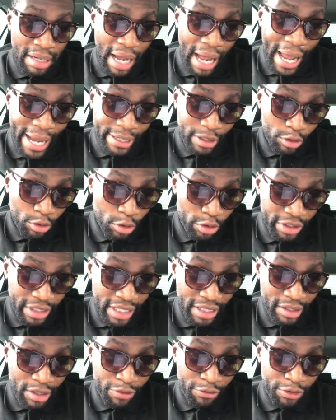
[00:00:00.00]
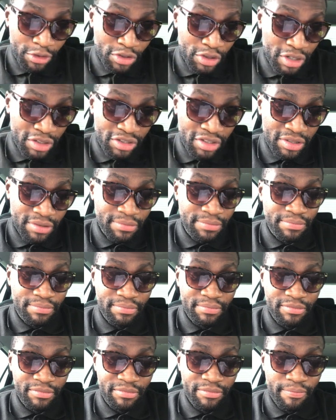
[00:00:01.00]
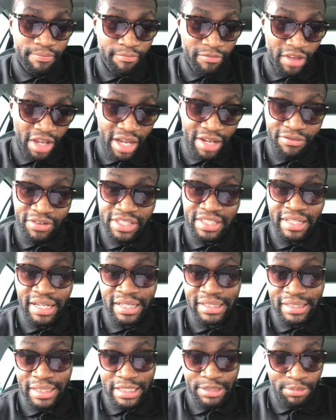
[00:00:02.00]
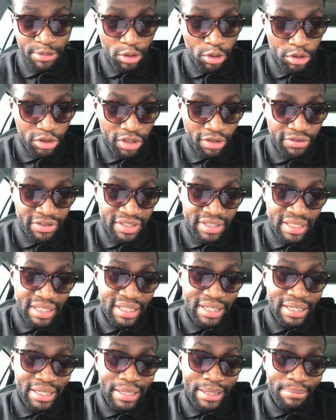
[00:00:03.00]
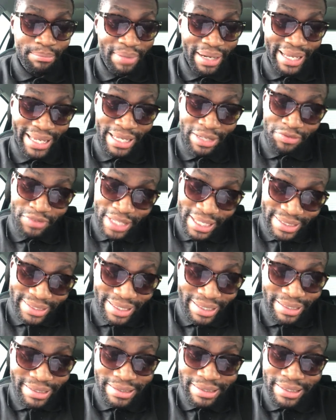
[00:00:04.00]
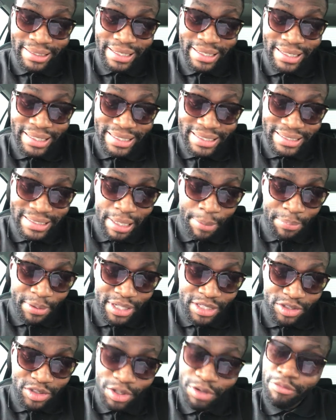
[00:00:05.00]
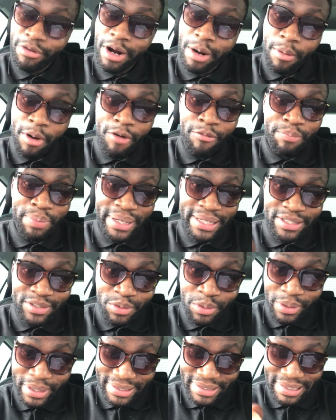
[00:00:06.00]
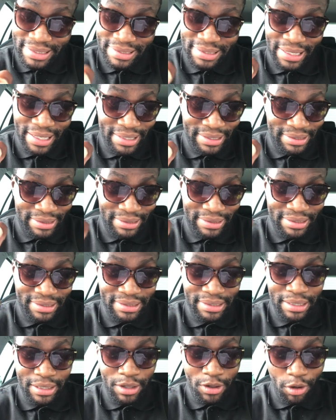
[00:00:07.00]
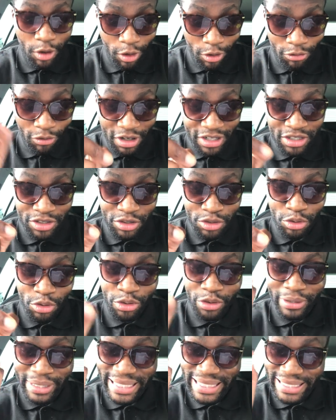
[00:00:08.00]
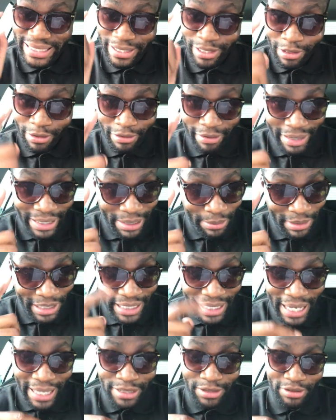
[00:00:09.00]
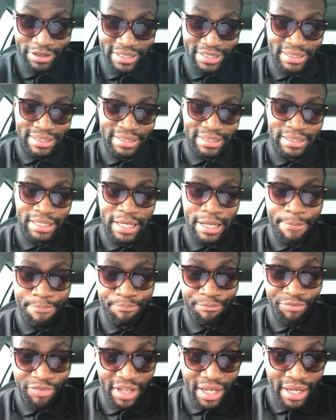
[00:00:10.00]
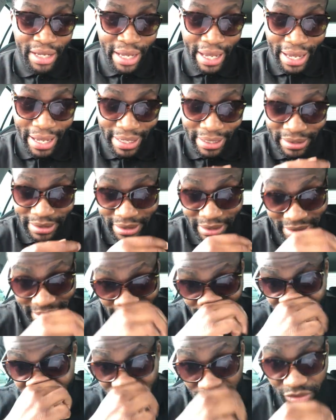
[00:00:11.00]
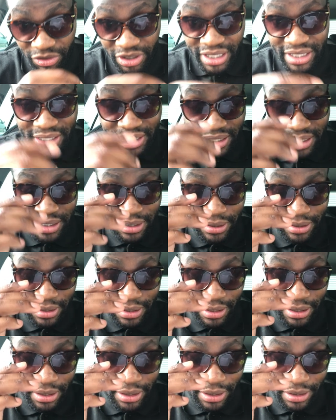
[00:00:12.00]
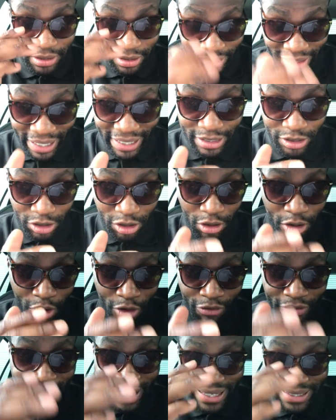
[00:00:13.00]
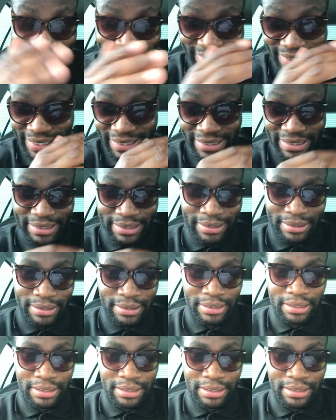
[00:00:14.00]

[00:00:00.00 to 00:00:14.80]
I cannot yet know for certain. Investigation has been launched, obviously. But if they did, stepping into the realm of political assassinations on Russian soil is incredibly dangerous. And it seriously risks danger of escalation.